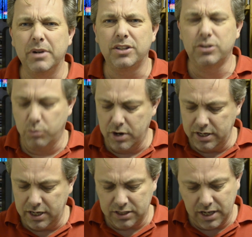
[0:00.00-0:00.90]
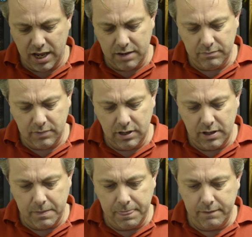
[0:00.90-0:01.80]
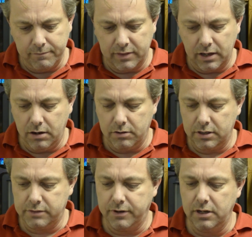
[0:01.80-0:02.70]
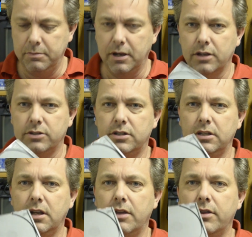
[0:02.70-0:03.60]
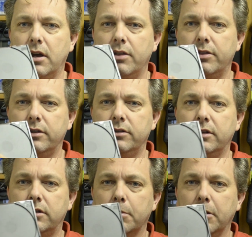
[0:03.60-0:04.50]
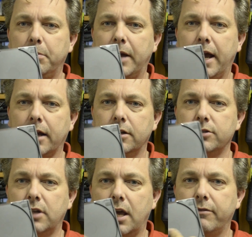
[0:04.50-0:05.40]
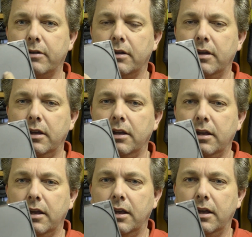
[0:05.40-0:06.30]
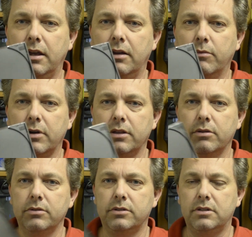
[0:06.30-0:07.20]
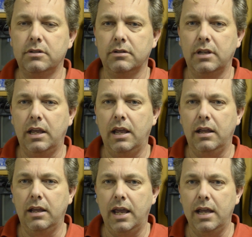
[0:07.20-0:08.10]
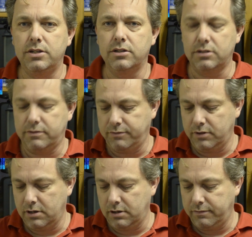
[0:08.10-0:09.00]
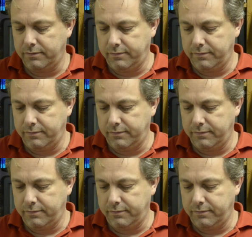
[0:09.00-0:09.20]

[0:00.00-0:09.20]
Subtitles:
but it's a one disc game. Oh, that's funny because the double pack doesn't have a one of those edges for the